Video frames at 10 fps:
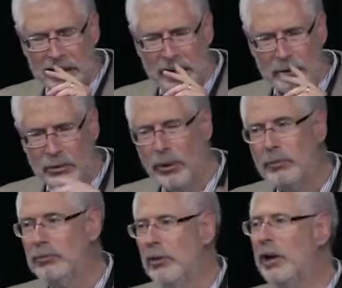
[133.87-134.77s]
And so I
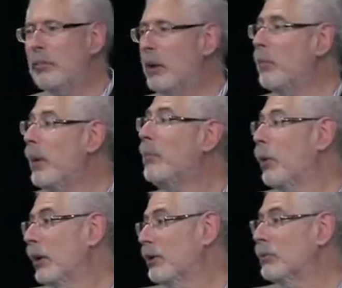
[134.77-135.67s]
was writing my
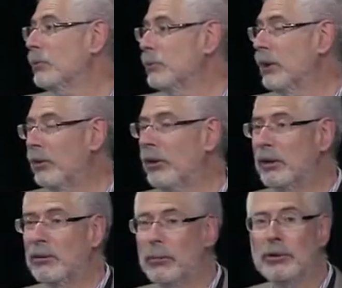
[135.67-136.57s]
memoirs, which I
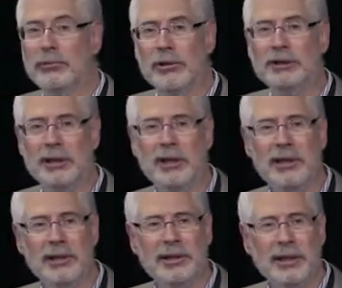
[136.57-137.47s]
thought the world really
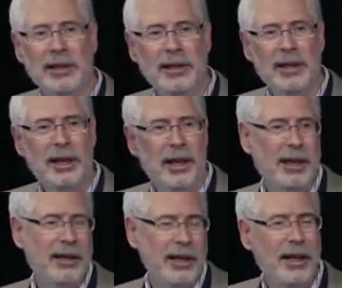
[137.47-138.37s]
needed,
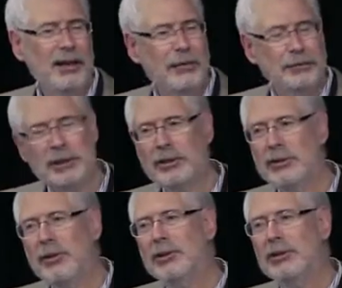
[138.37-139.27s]
and I had a flash
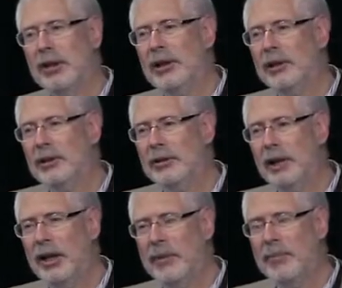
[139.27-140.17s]
of insight at the
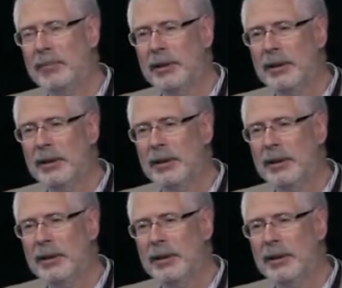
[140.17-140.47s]
time.